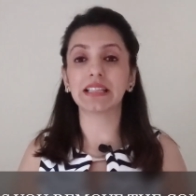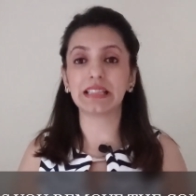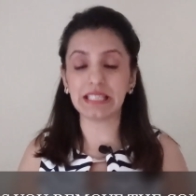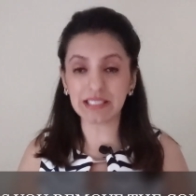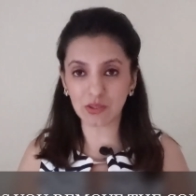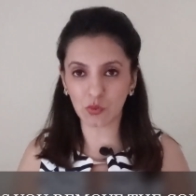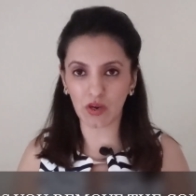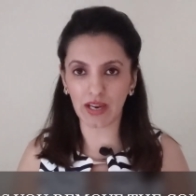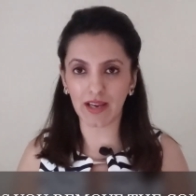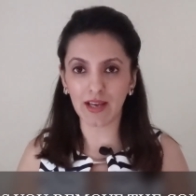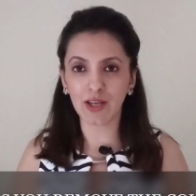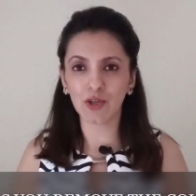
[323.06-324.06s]
This
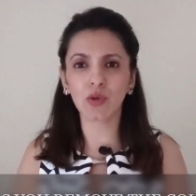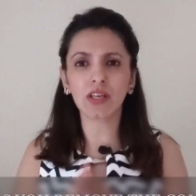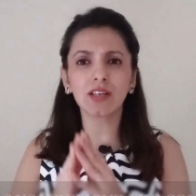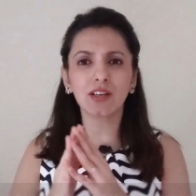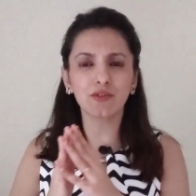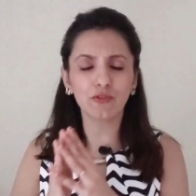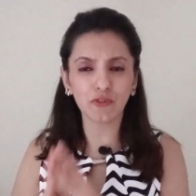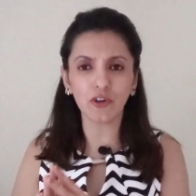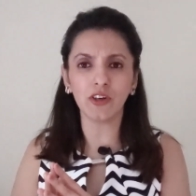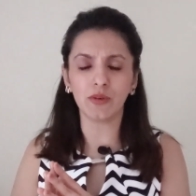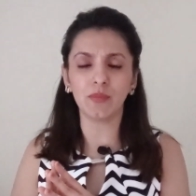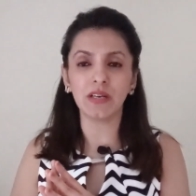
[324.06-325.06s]
way, you can
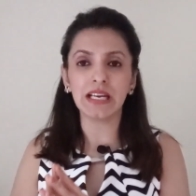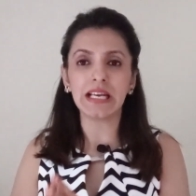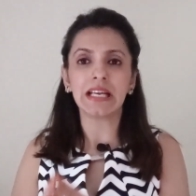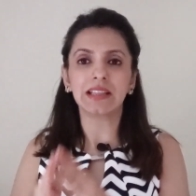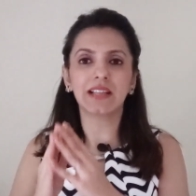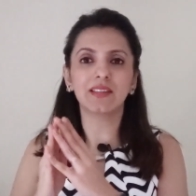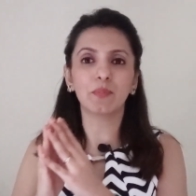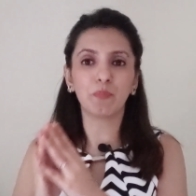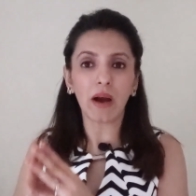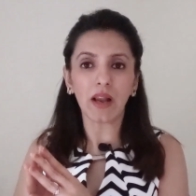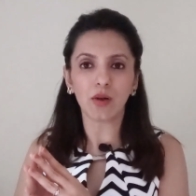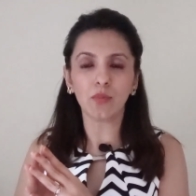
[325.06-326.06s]
confirm that the
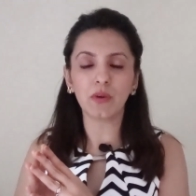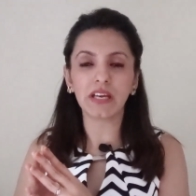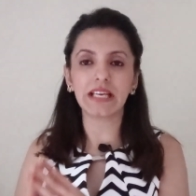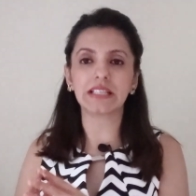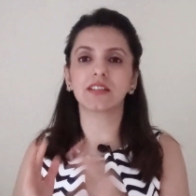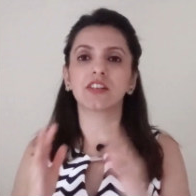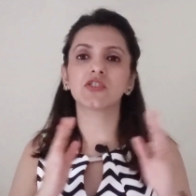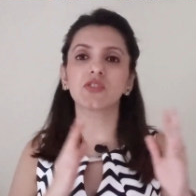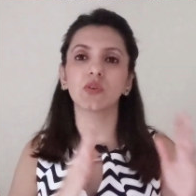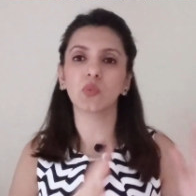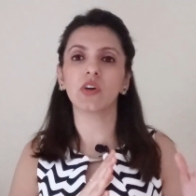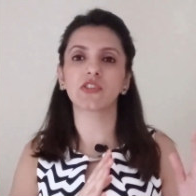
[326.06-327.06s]
pulp is in its
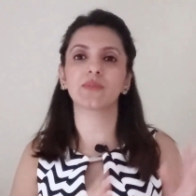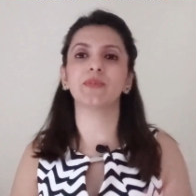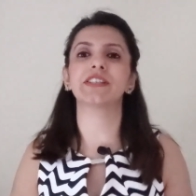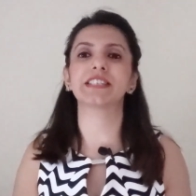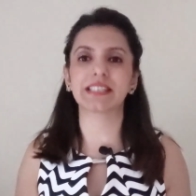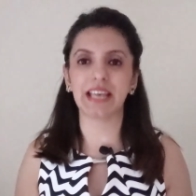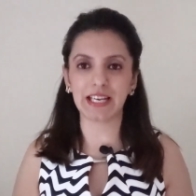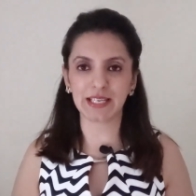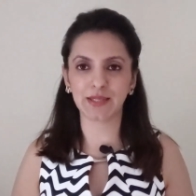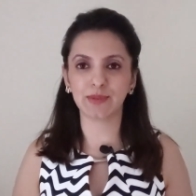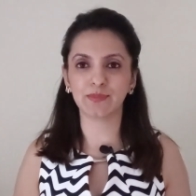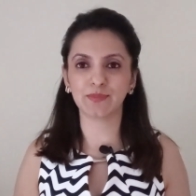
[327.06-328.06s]
reversible
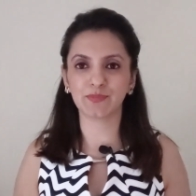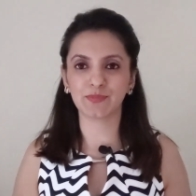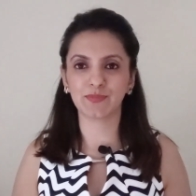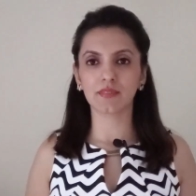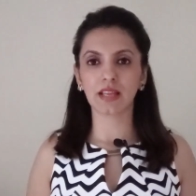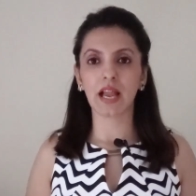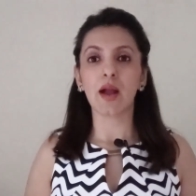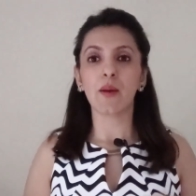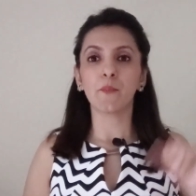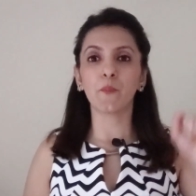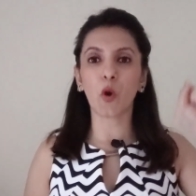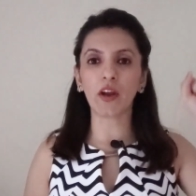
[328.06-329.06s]
state.
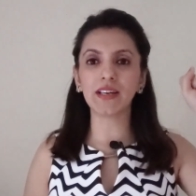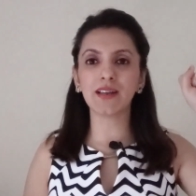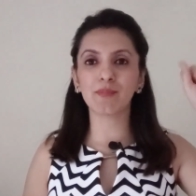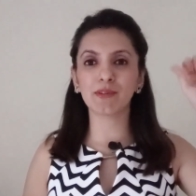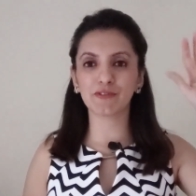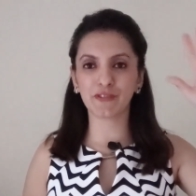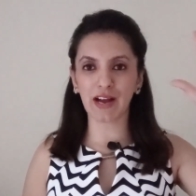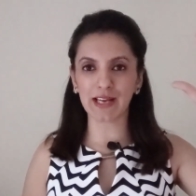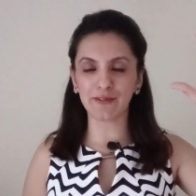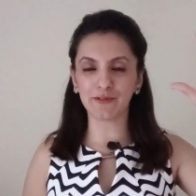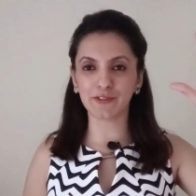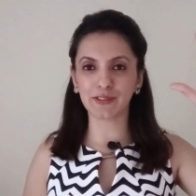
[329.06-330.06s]
Point number
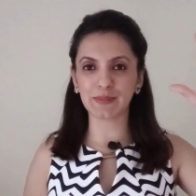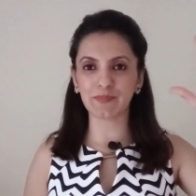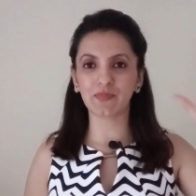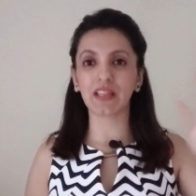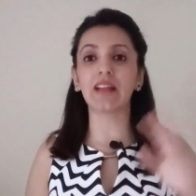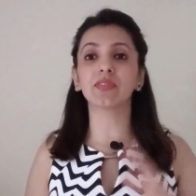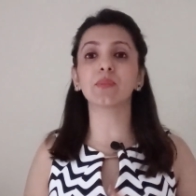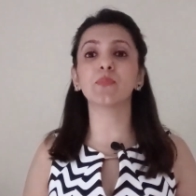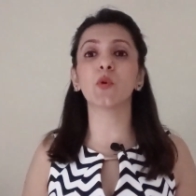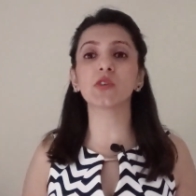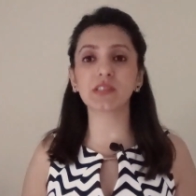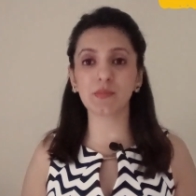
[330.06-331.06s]
five, and the
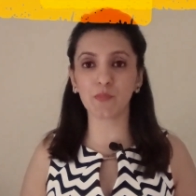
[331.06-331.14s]
most